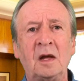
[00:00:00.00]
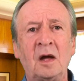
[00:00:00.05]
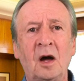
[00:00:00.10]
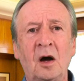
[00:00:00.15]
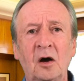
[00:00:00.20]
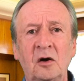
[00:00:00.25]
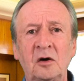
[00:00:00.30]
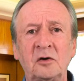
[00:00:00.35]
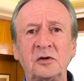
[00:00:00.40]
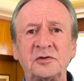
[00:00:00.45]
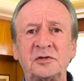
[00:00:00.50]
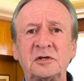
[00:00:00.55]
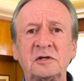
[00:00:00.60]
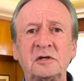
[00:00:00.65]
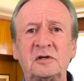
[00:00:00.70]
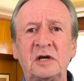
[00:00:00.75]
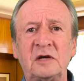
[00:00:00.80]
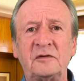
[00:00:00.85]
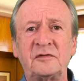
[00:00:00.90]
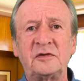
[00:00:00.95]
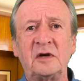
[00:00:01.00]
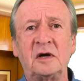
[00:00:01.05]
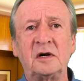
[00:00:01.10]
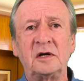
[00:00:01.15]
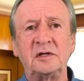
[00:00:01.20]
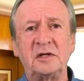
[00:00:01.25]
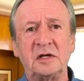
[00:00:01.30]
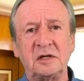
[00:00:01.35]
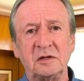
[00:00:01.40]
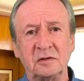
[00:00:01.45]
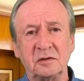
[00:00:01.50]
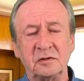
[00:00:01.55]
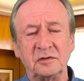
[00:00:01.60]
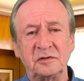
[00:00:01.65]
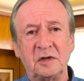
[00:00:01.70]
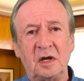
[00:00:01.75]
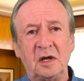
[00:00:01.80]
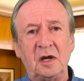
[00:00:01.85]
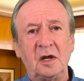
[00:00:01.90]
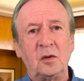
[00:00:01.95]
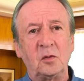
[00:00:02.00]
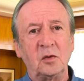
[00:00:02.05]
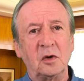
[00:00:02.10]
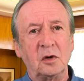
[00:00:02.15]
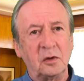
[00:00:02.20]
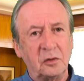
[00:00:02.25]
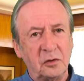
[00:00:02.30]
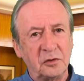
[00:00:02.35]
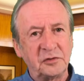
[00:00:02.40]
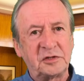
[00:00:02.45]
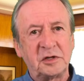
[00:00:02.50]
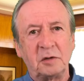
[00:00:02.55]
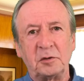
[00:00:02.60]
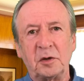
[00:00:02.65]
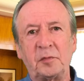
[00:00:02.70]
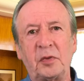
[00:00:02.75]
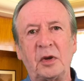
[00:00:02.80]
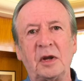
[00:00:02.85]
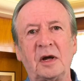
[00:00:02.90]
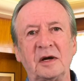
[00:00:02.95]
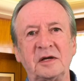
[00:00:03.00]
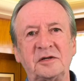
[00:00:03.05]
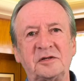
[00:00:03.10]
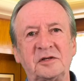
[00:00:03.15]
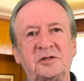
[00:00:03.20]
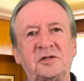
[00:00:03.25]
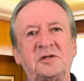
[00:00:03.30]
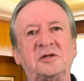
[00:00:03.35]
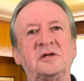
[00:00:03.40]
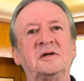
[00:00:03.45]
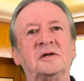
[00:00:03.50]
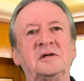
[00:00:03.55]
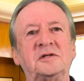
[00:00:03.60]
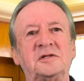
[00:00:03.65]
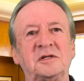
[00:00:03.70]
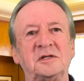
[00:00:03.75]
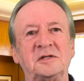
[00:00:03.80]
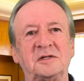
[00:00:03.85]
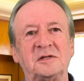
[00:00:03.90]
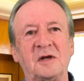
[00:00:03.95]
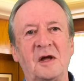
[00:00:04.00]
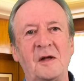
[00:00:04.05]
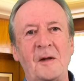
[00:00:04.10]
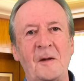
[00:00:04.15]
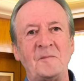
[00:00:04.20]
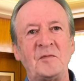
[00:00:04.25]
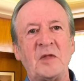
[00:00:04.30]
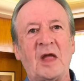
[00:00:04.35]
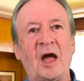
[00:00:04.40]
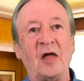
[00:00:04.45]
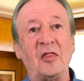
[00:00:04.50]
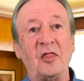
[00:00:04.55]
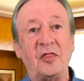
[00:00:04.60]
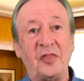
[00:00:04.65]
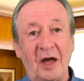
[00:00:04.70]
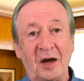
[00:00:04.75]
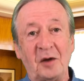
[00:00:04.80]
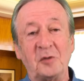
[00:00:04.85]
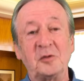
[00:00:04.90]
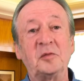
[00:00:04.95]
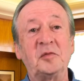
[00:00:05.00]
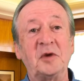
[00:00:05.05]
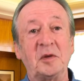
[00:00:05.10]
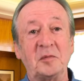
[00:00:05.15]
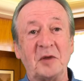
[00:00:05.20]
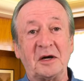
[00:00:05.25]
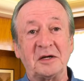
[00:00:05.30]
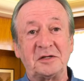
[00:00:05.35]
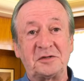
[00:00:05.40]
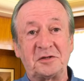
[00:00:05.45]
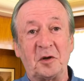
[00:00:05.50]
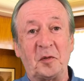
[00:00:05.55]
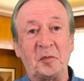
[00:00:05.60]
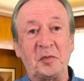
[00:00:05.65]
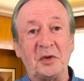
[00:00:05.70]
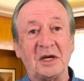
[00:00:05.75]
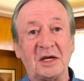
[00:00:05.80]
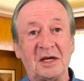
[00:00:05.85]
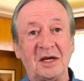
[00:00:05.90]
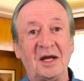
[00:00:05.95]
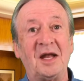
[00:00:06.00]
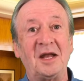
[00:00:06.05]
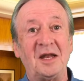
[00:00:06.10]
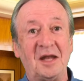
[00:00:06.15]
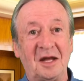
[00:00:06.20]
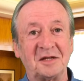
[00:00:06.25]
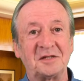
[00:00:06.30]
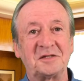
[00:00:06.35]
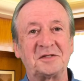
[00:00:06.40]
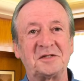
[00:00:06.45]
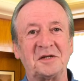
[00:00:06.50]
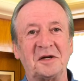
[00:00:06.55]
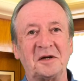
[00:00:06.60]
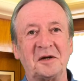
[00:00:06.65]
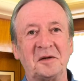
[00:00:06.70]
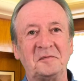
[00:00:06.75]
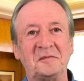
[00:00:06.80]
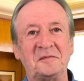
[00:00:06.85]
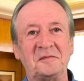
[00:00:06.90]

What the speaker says: Arts and crafts ideals were also applied to churches, and that will be my topic next time.